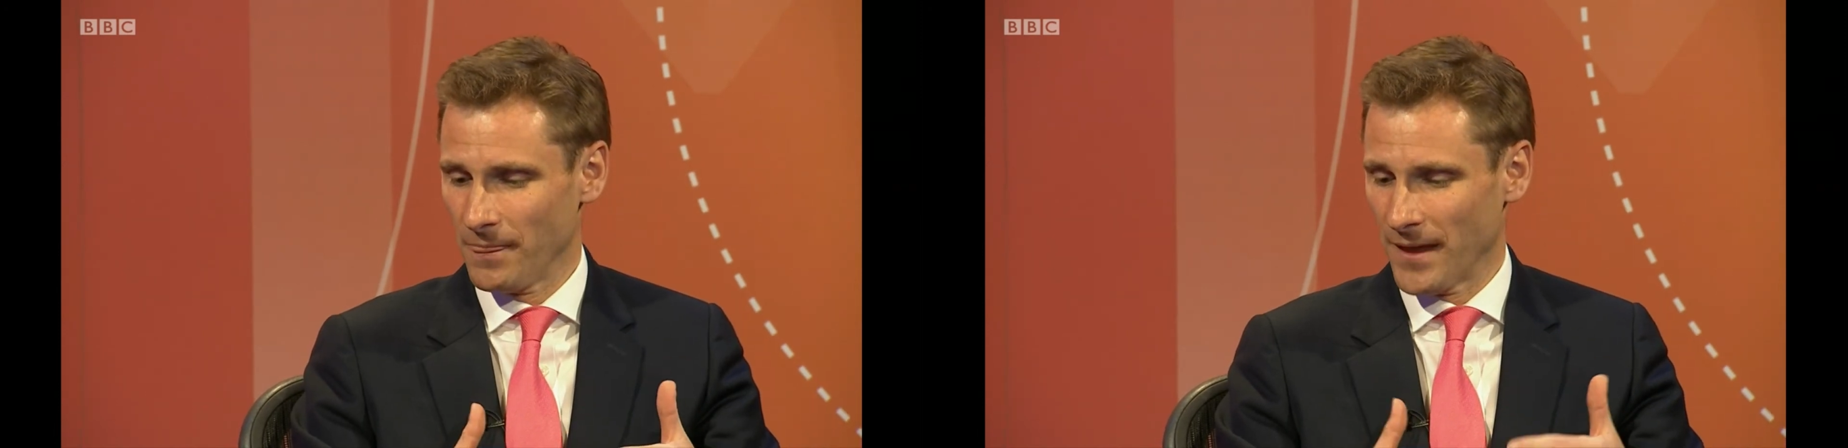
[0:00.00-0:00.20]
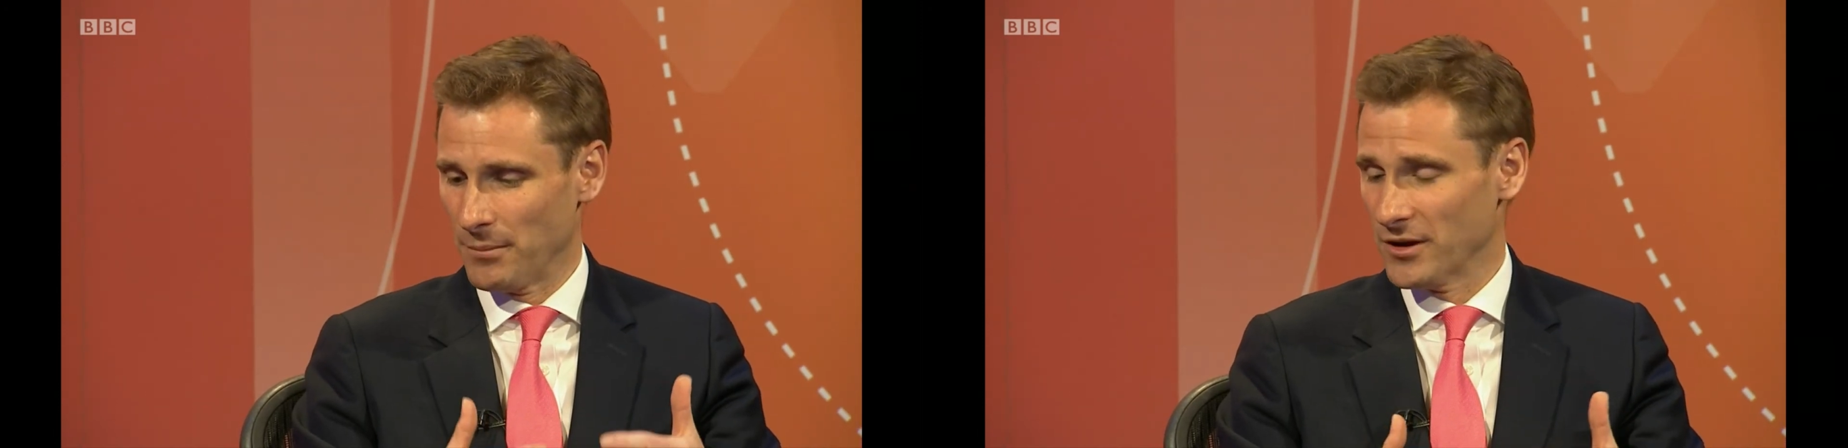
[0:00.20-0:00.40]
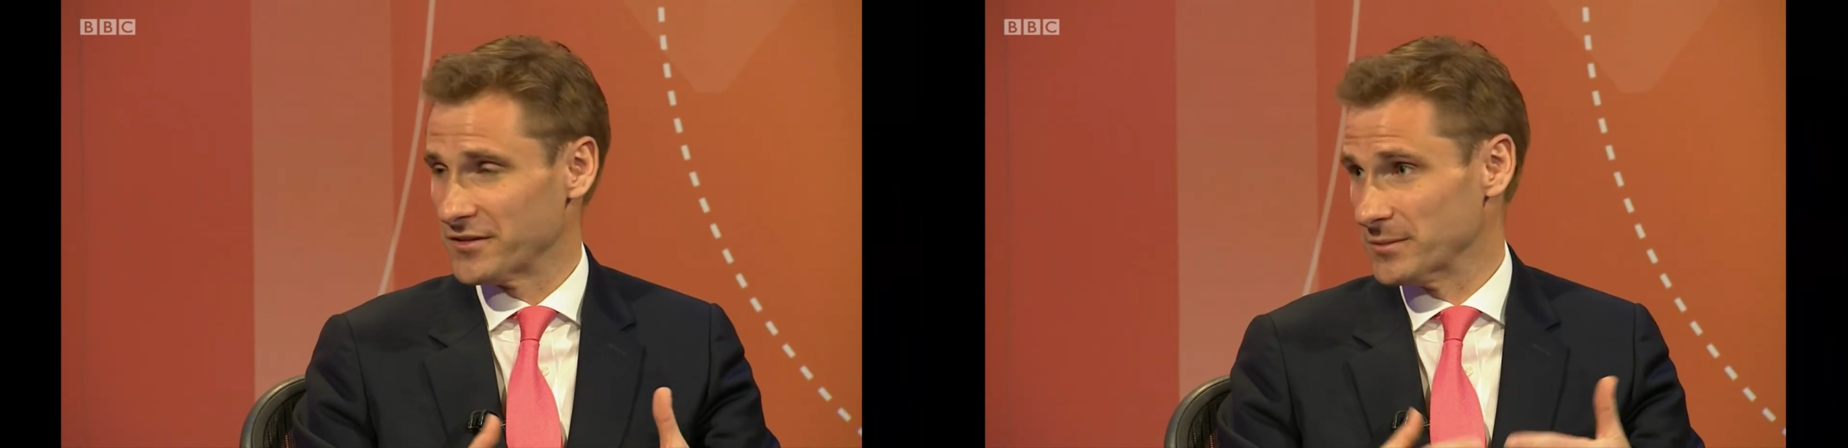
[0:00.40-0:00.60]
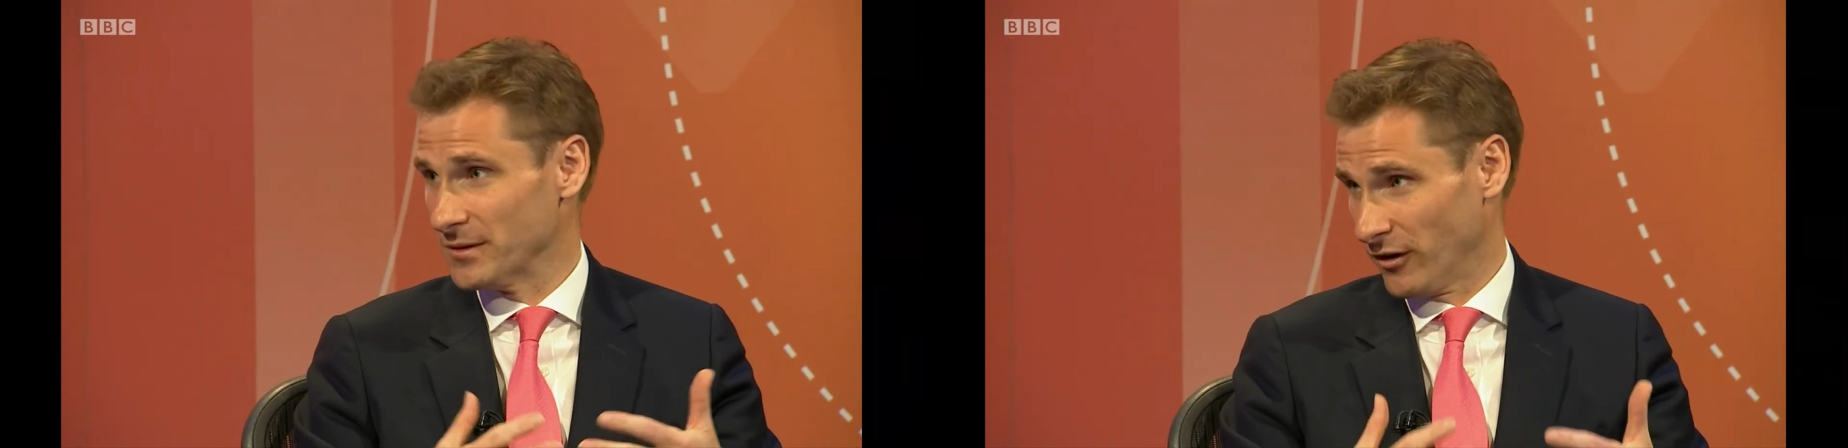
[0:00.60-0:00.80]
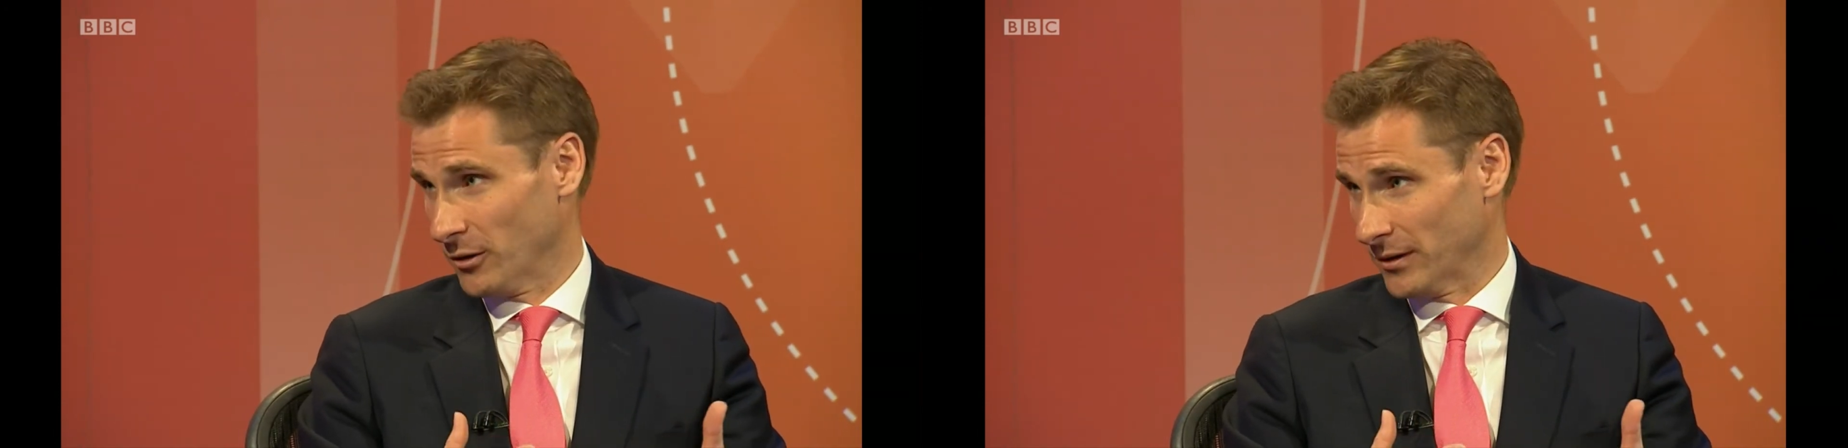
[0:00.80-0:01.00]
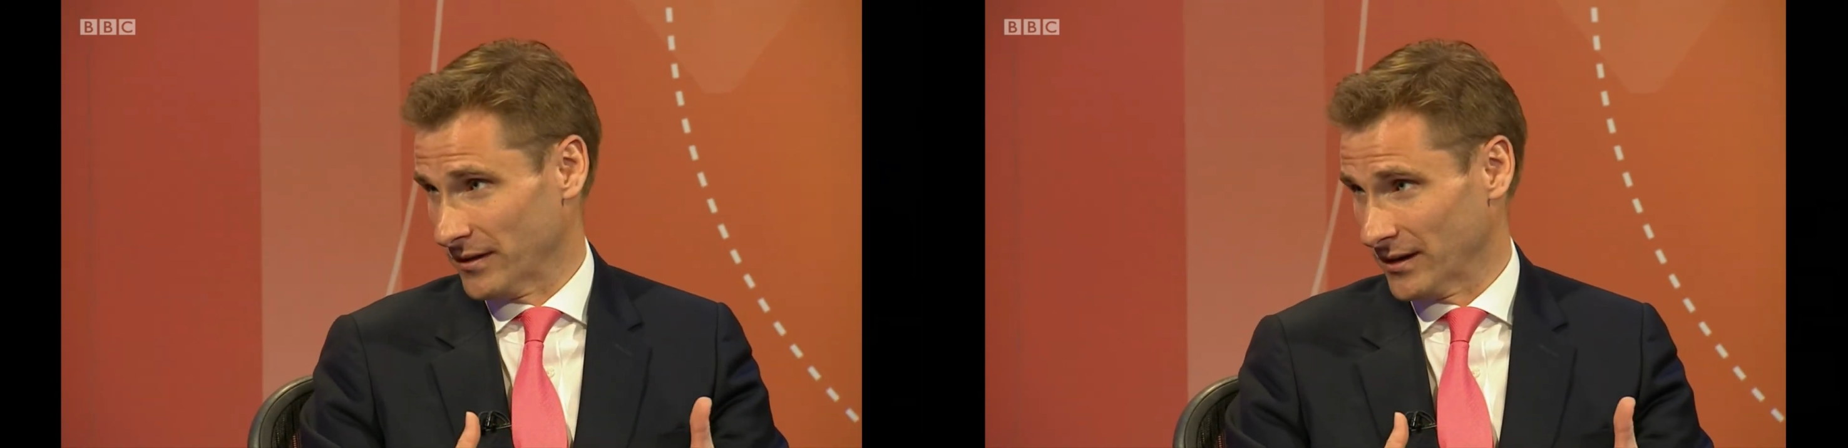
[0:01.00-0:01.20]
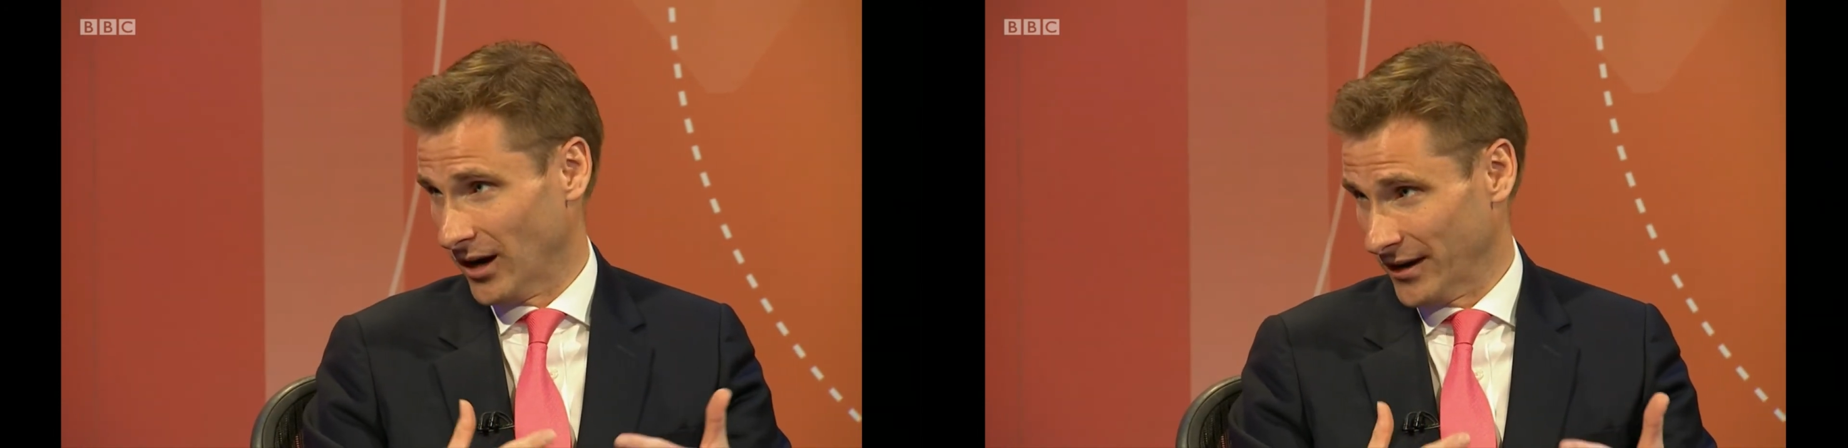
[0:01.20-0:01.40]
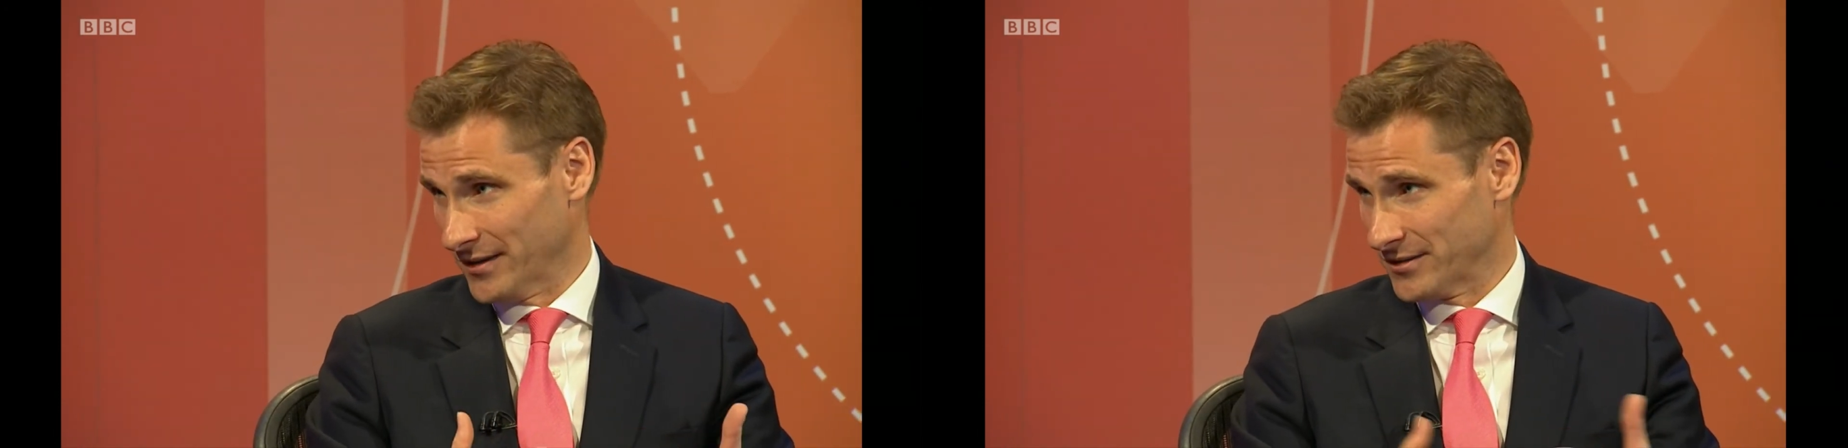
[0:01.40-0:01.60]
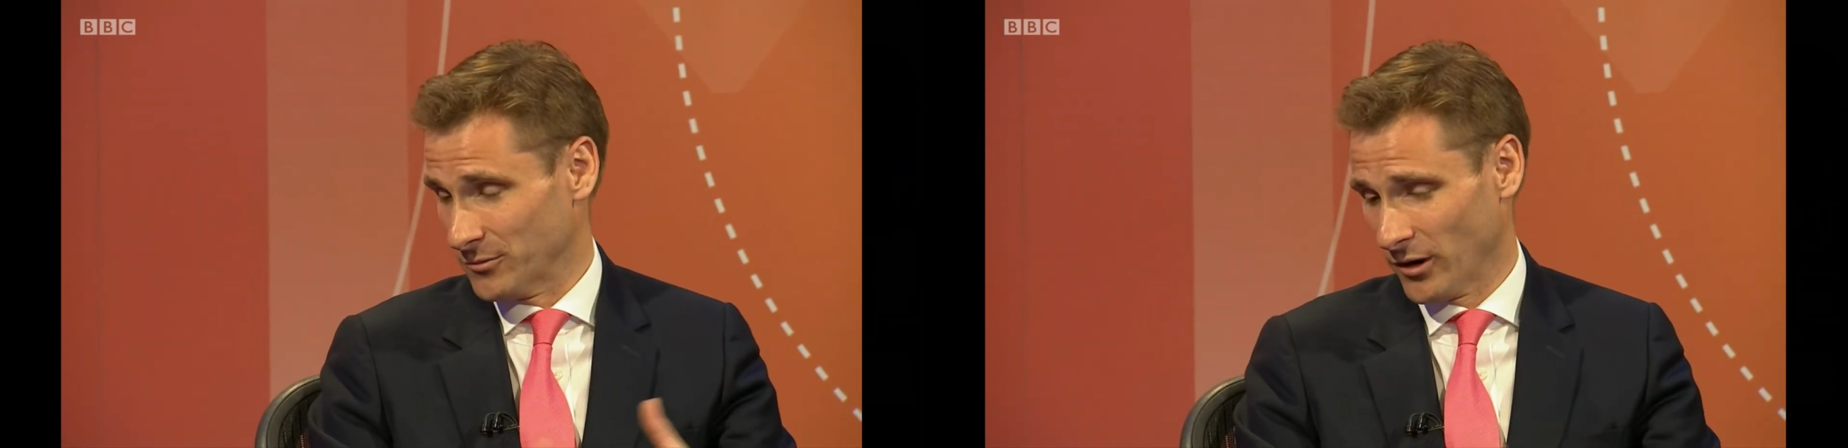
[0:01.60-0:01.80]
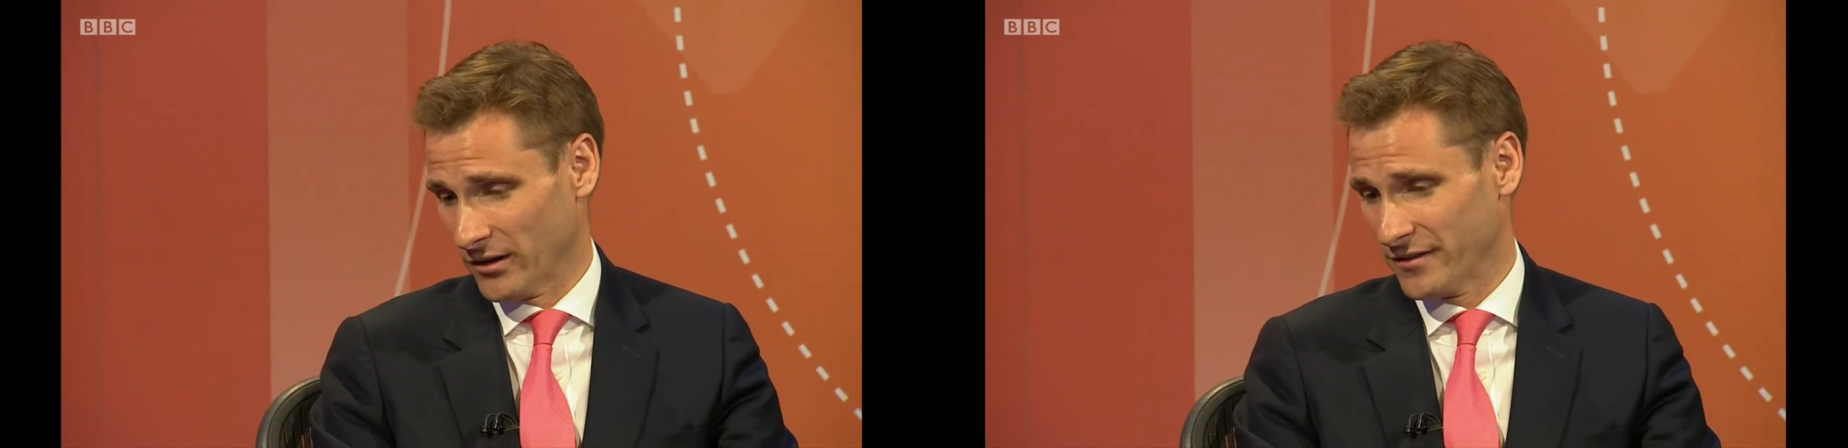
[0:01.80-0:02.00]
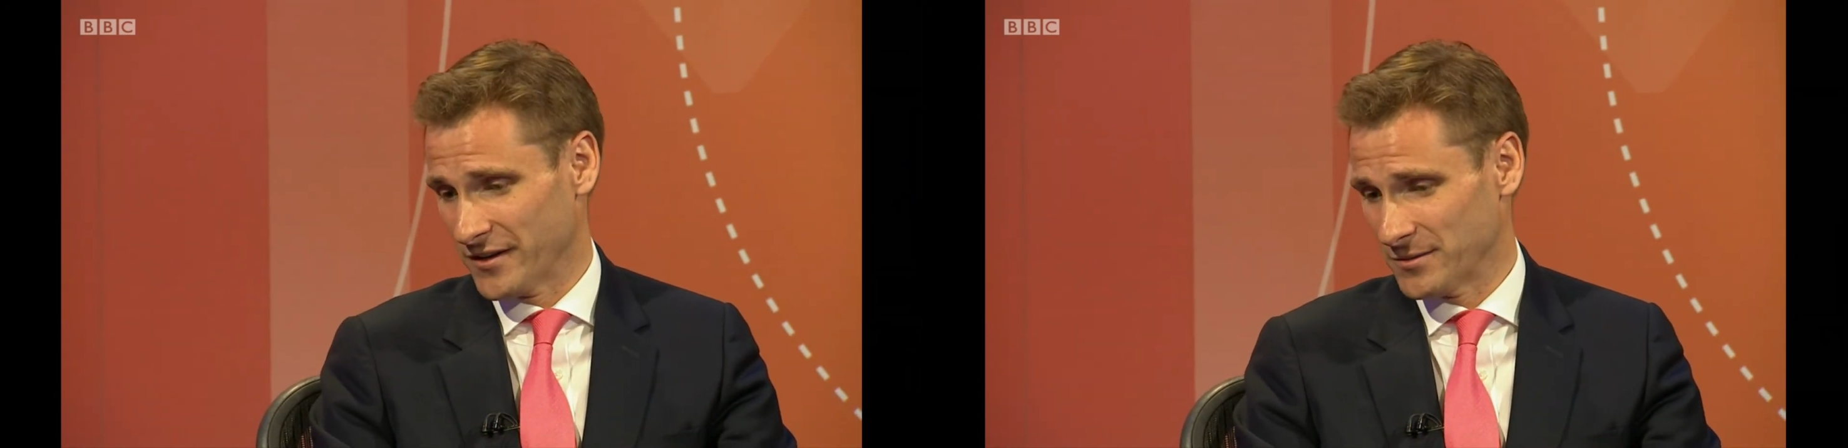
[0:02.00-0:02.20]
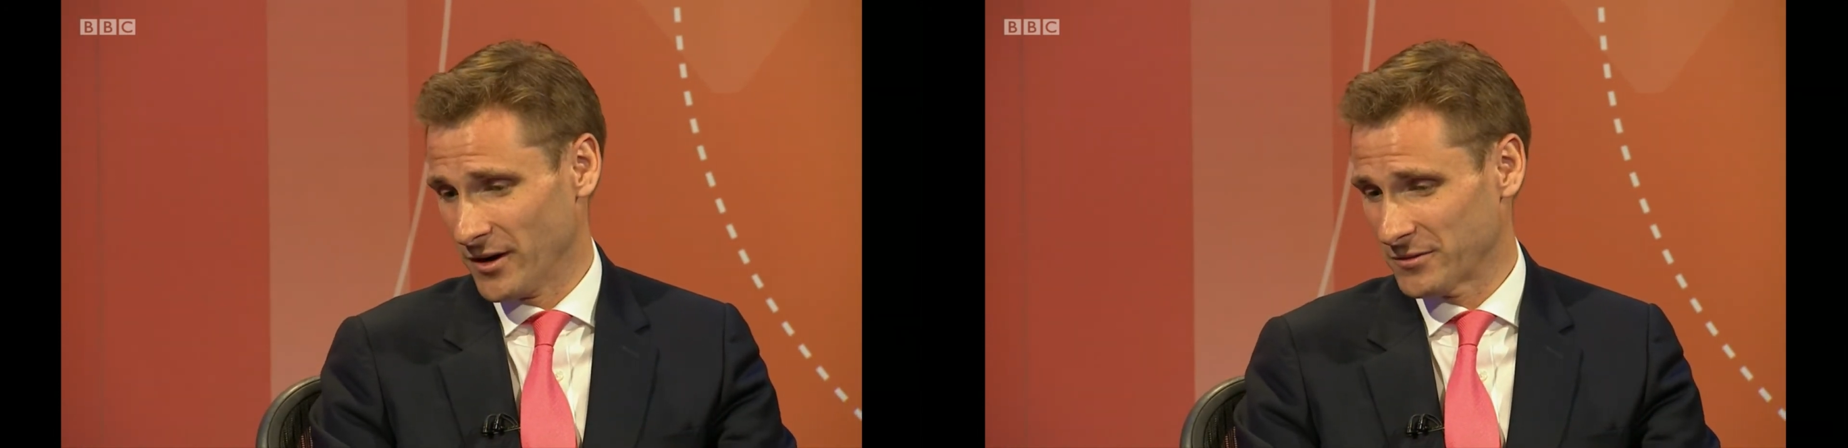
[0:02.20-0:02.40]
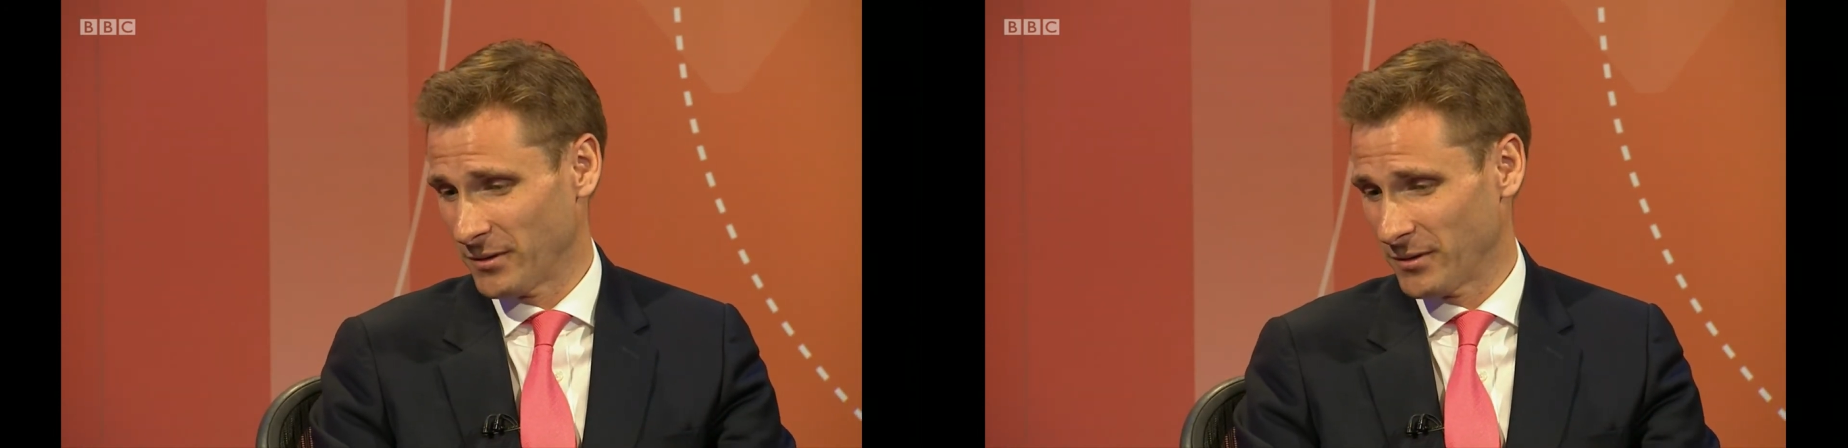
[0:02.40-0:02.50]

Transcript: that person to be following the guidance and wearing a face mask.